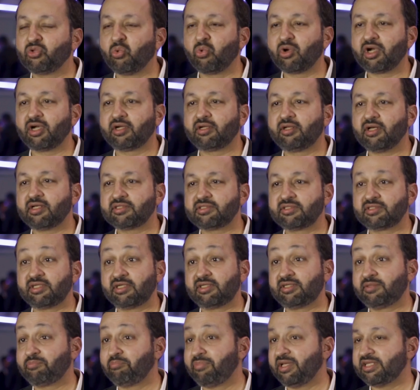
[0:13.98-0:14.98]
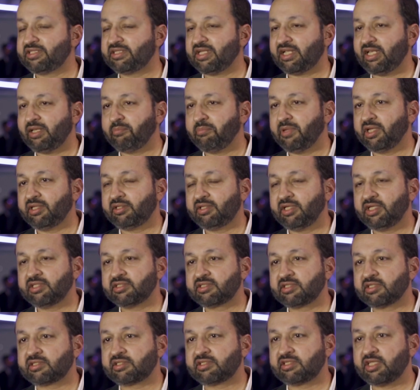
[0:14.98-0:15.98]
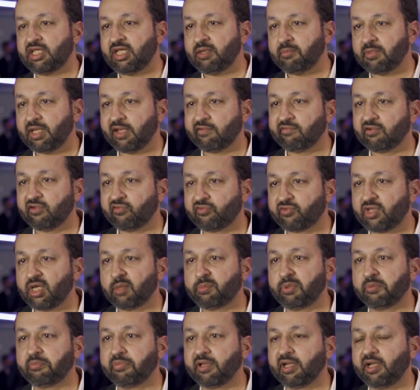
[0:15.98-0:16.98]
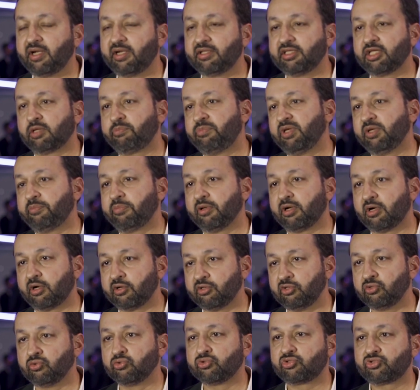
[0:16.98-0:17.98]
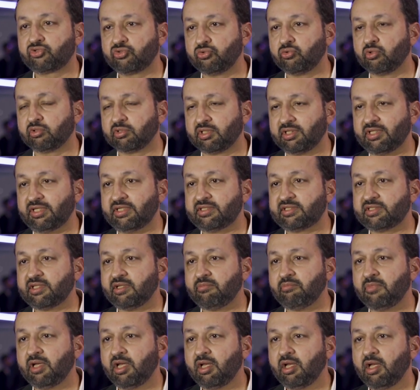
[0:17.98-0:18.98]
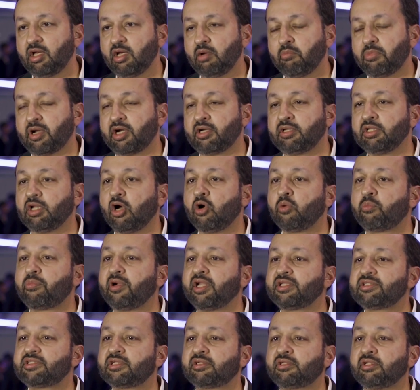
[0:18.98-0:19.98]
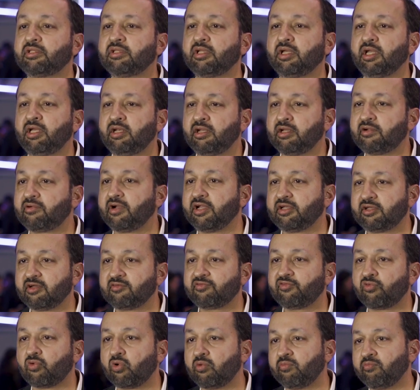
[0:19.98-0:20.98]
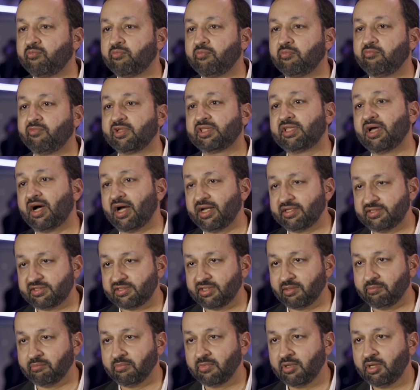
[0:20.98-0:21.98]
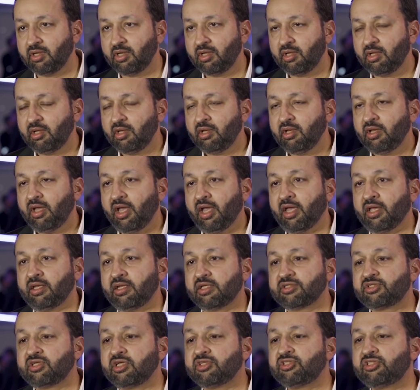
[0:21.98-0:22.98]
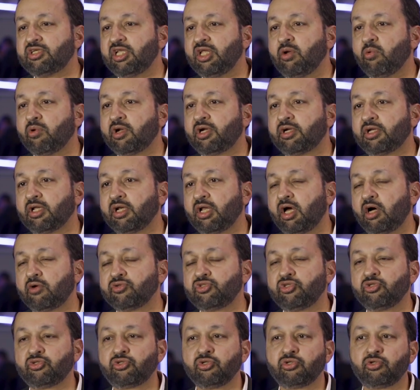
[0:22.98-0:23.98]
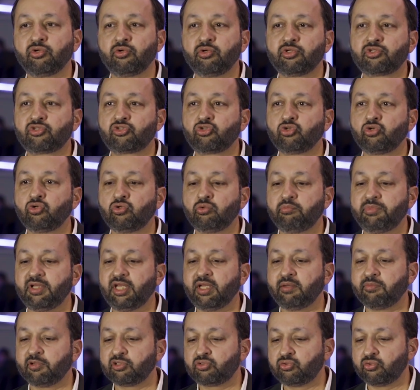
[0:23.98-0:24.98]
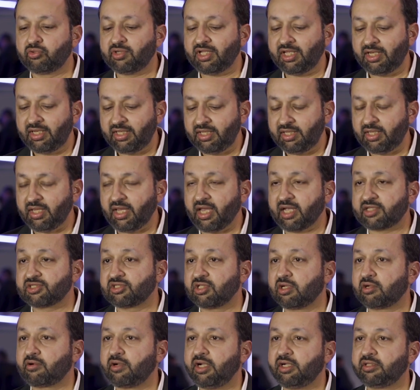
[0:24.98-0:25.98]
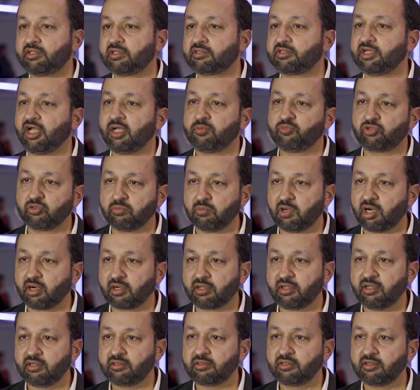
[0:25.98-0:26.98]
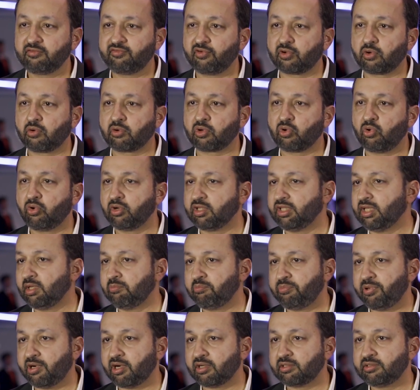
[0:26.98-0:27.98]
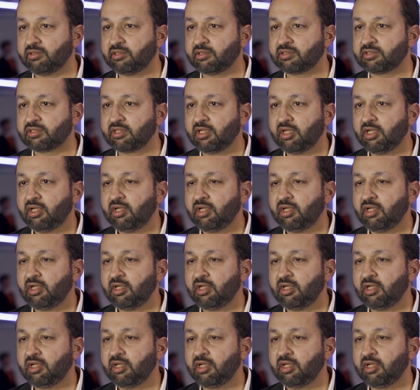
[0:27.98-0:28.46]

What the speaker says: know what it does is it basically maintains the same level of capability that people are used to on the eSIM, but it now brings it in the integrated form with the iSIM. And essentially what it allows you to do is to be able to really accelerate the time to market for our OEM partners.